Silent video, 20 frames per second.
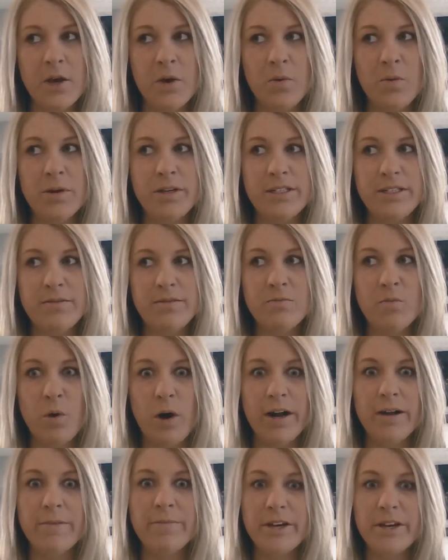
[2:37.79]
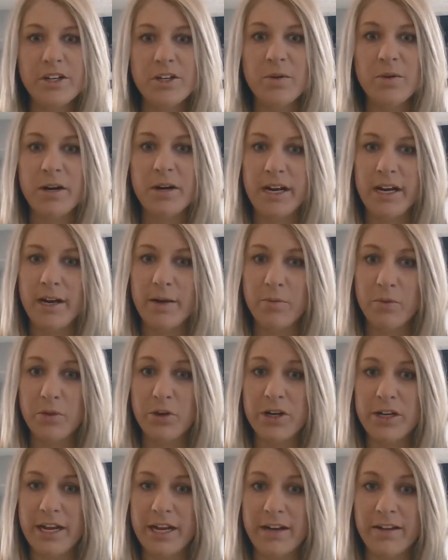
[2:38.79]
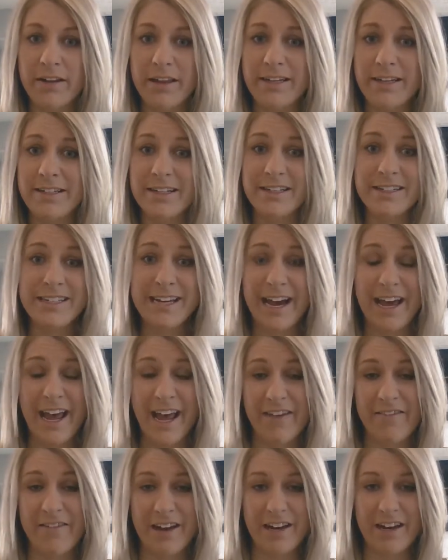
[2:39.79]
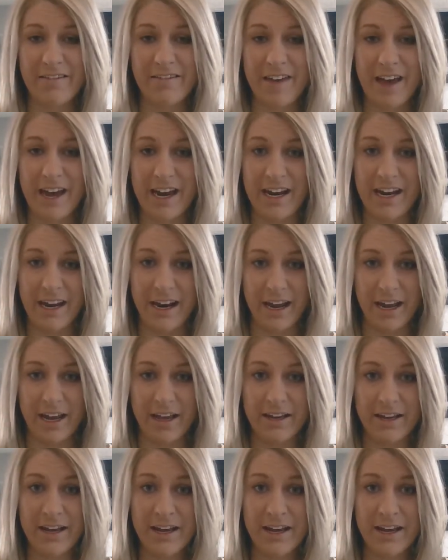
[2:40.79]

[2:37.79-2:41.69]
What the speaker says: we want to make sure we're getting a prenatal that does not have any of that in it.